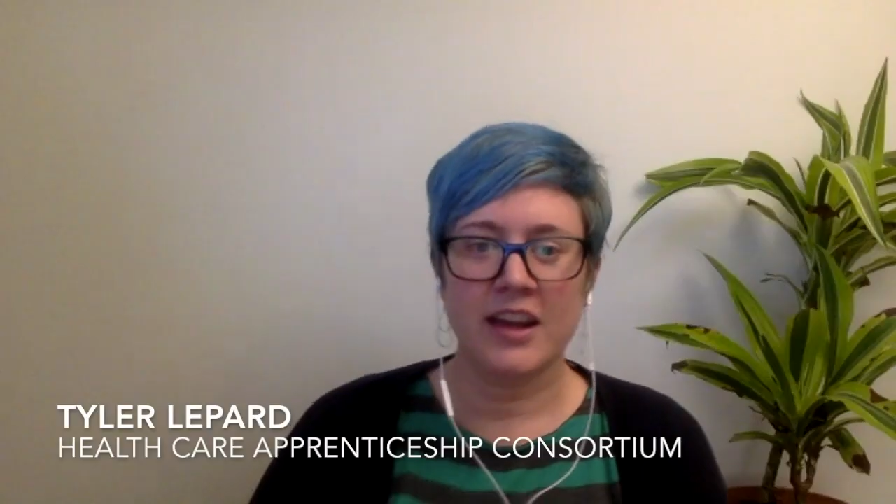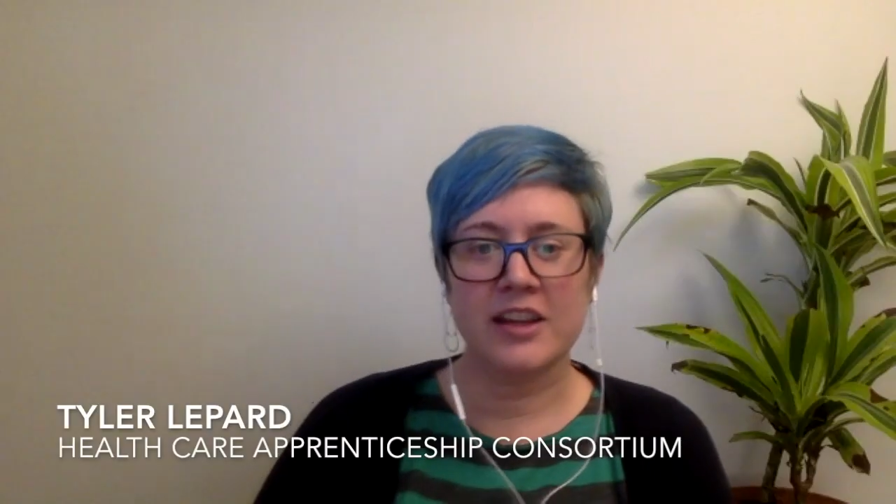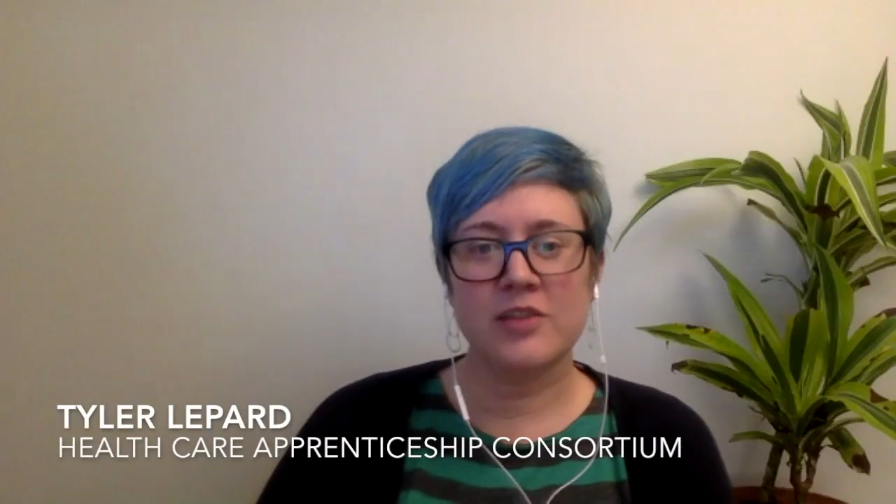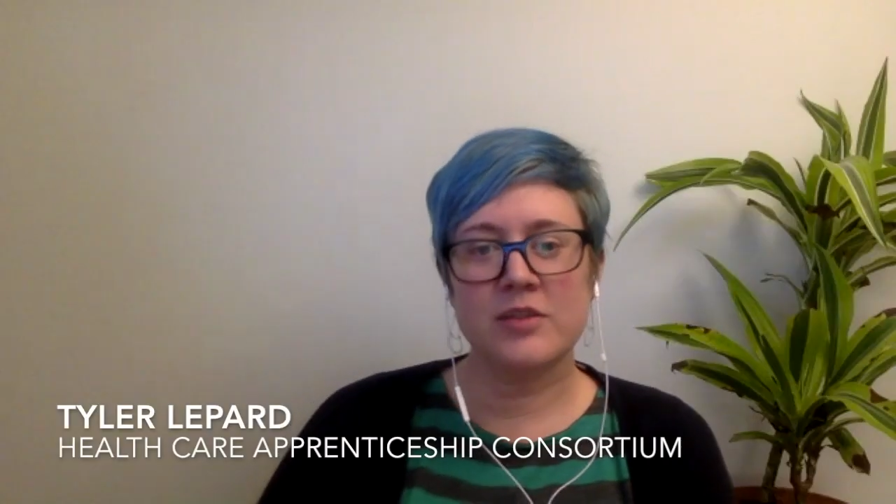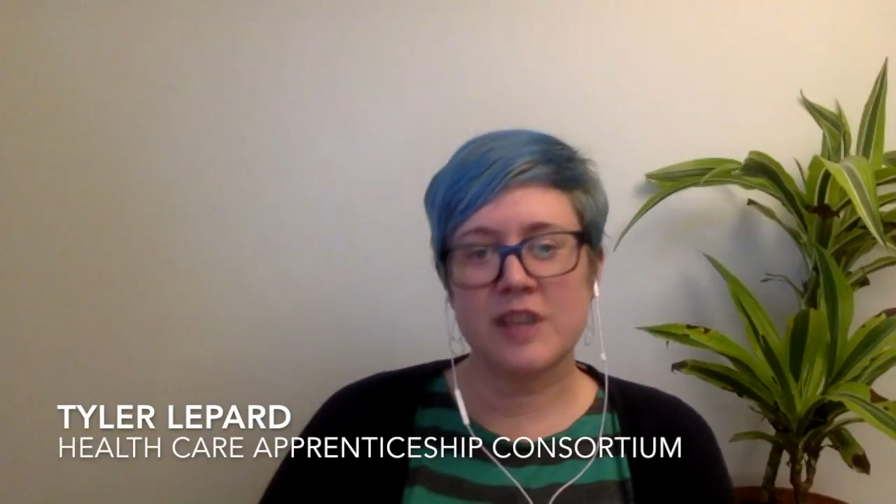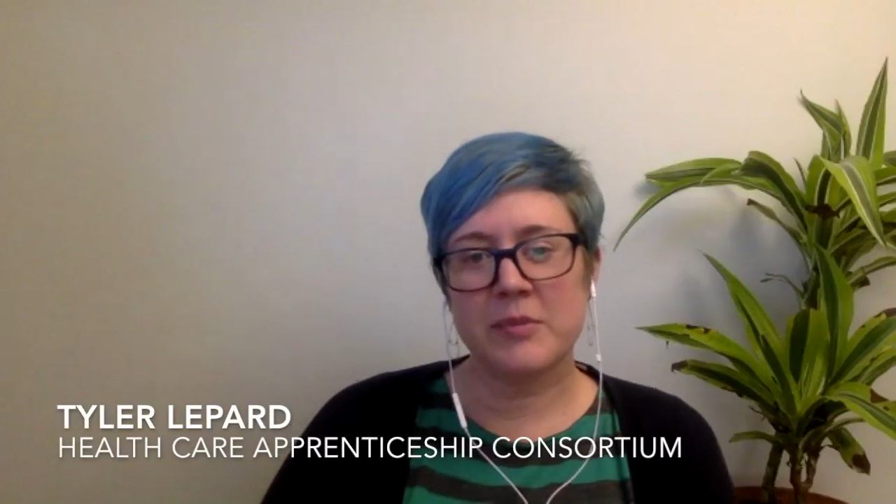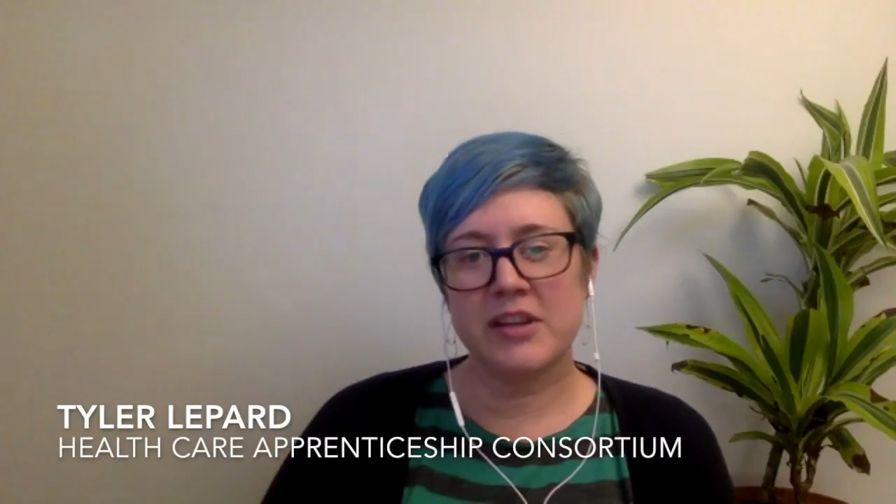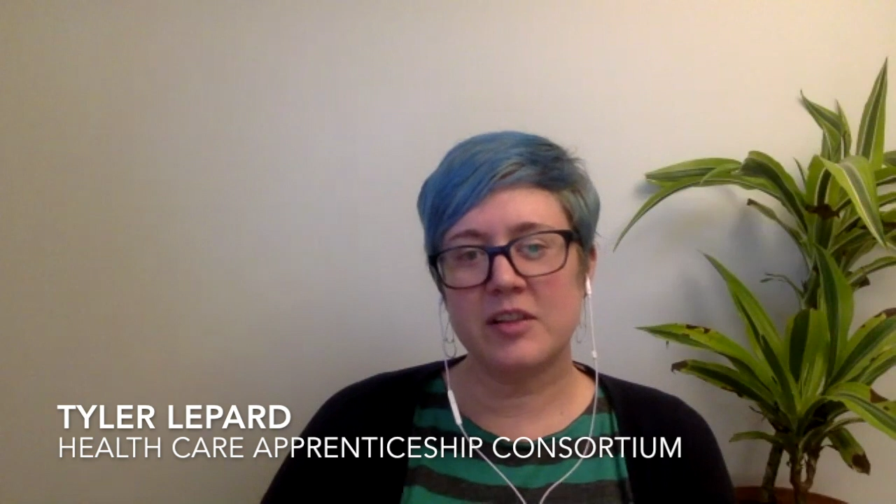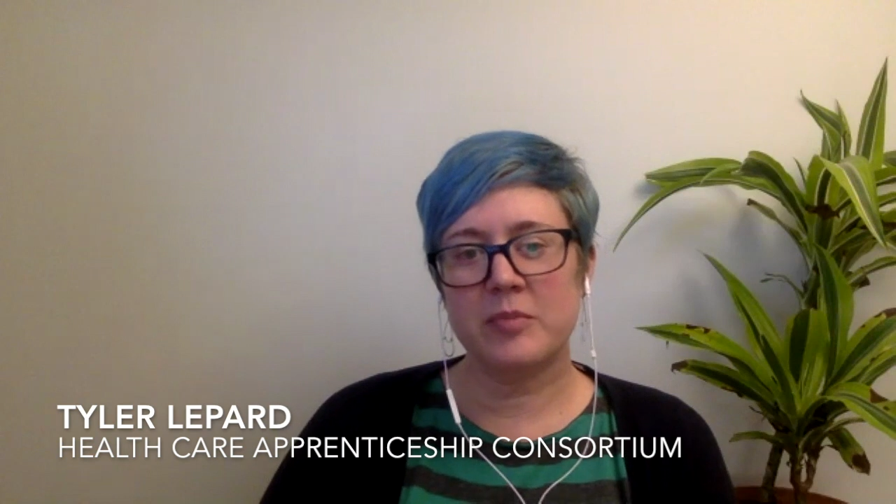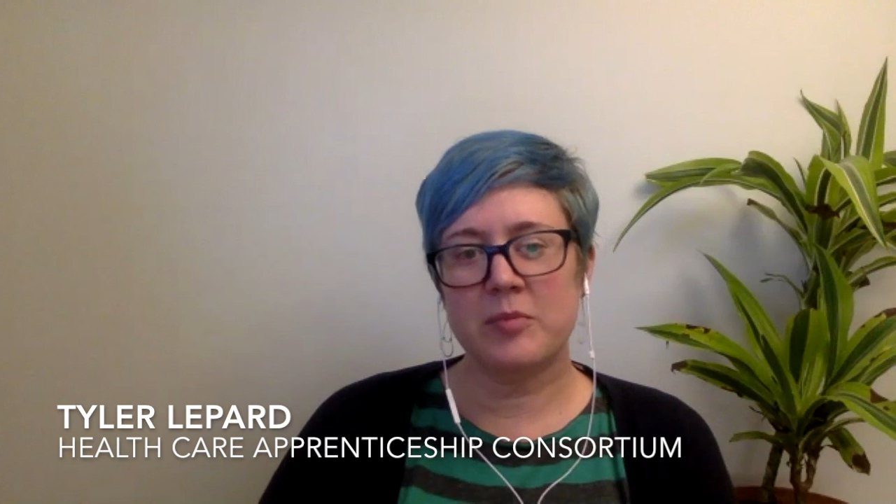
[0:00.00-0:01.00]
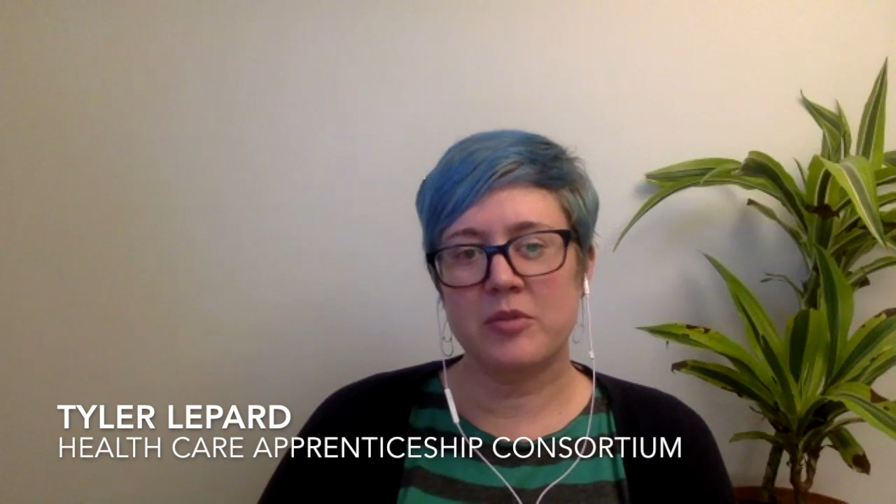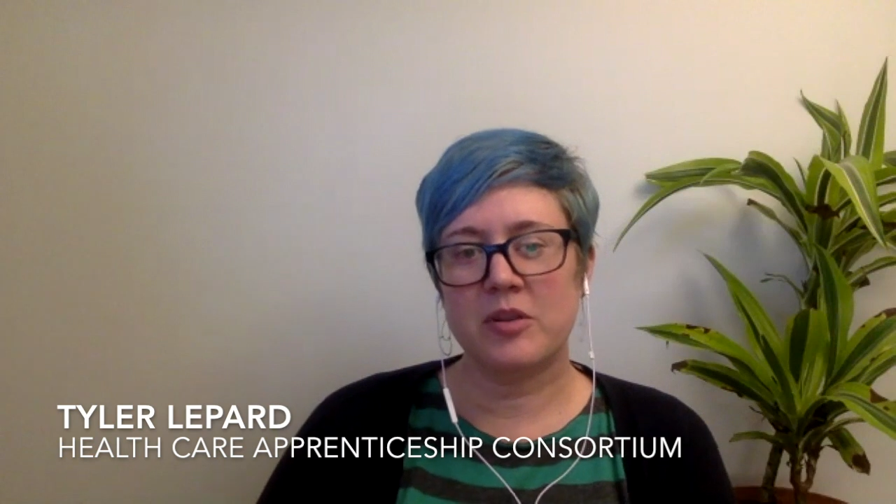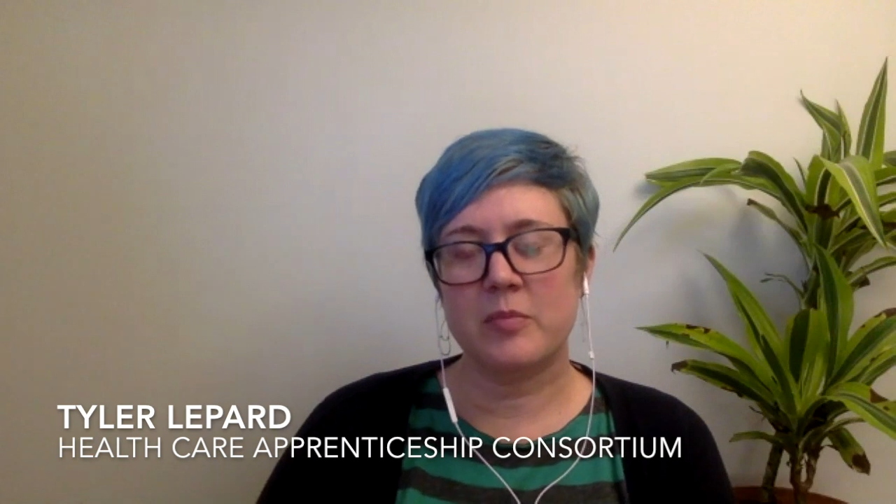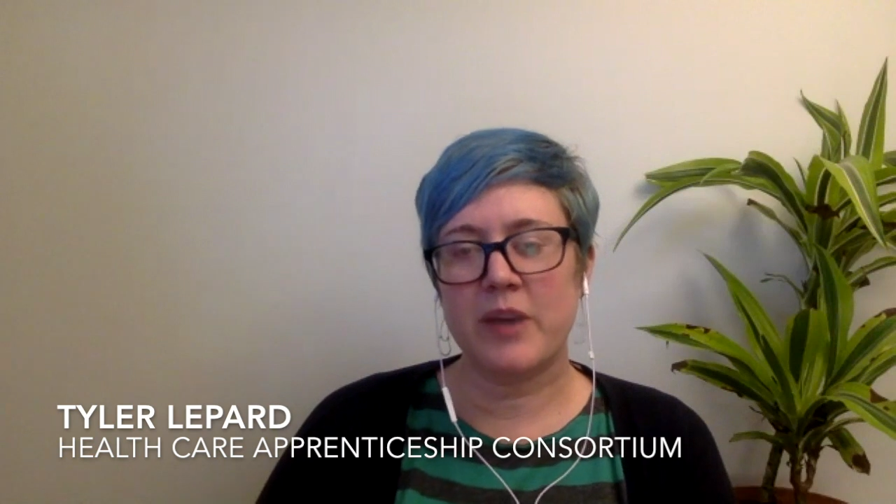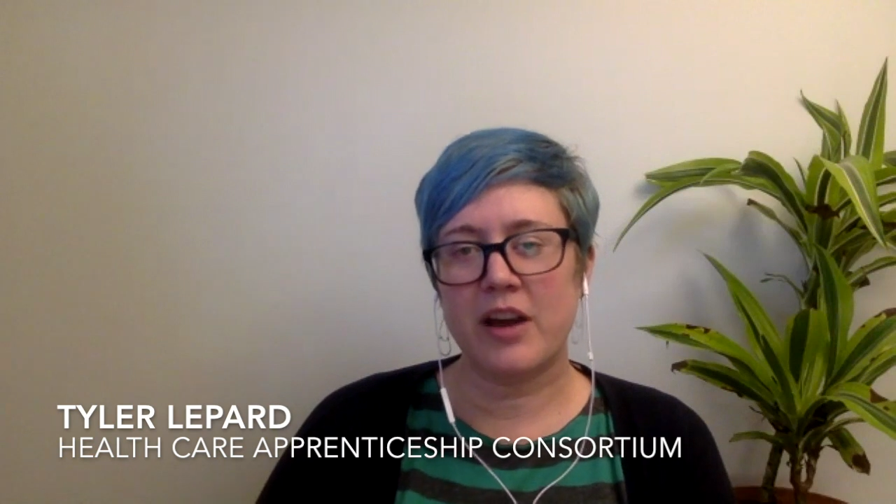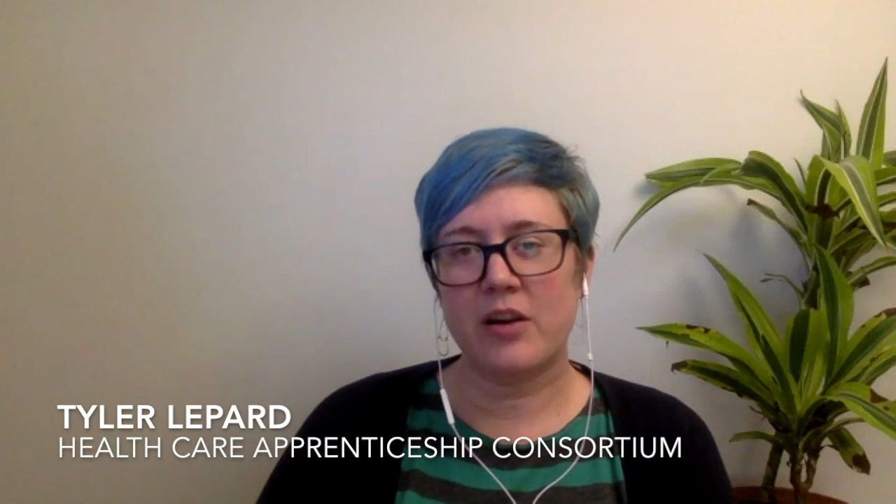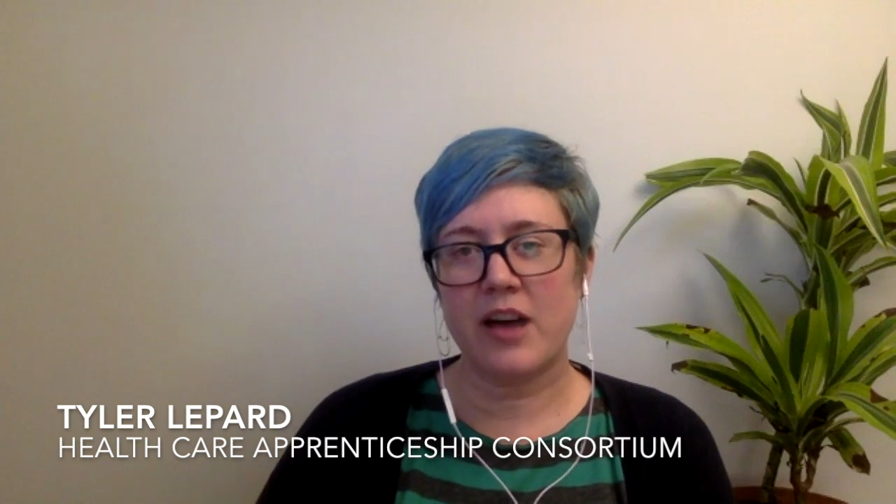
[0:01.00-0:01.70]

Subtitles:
Can you tell me a little bit more about